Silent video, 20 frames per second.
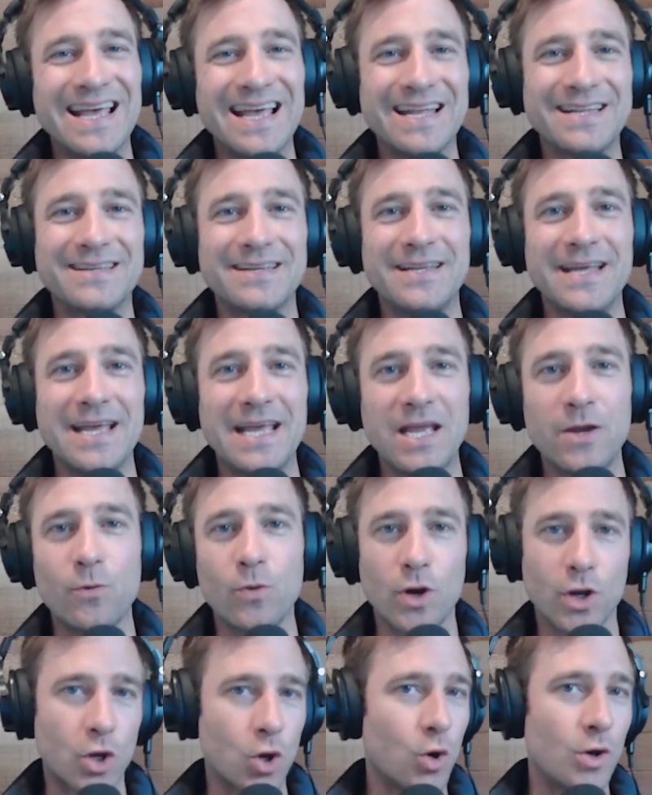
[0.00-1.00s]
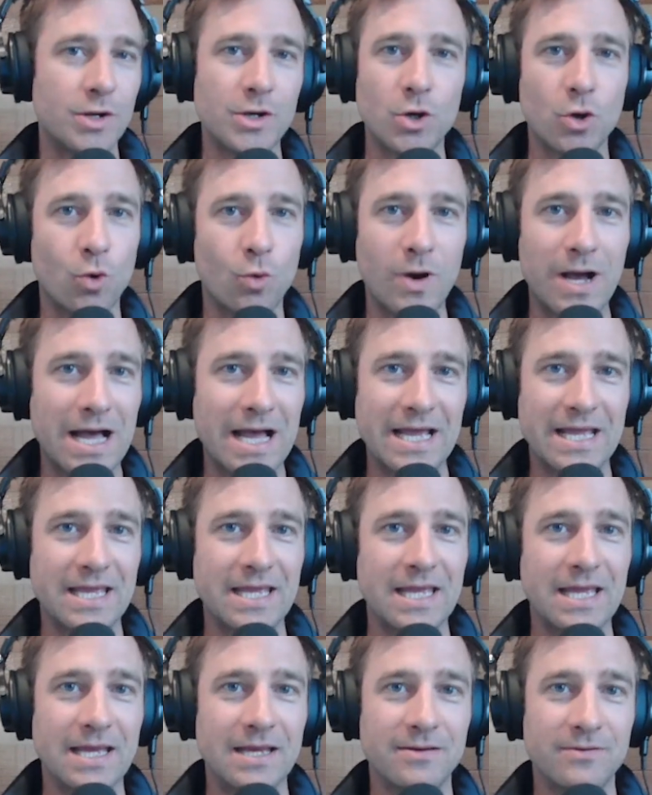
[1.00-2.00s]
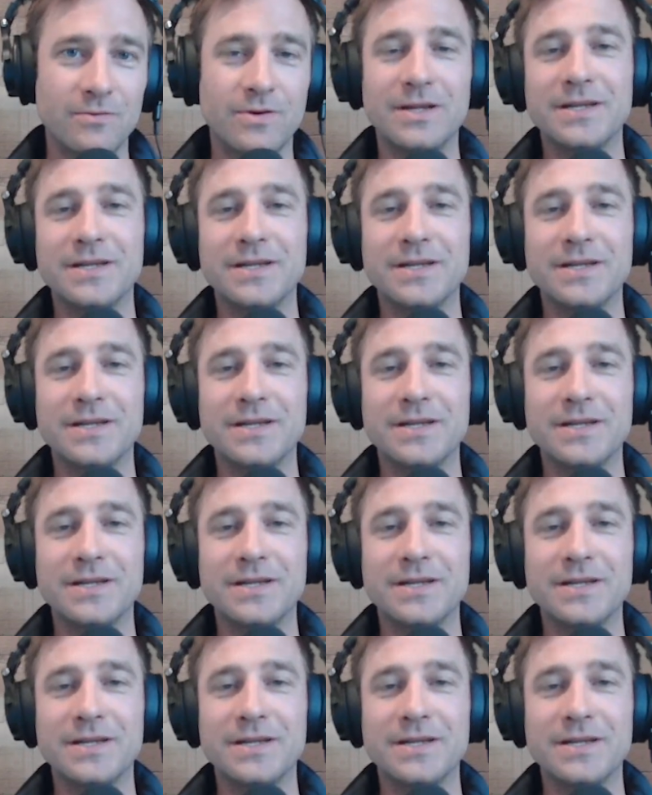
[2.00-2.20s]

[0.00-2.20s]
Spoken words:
and today we're going to Hawaii.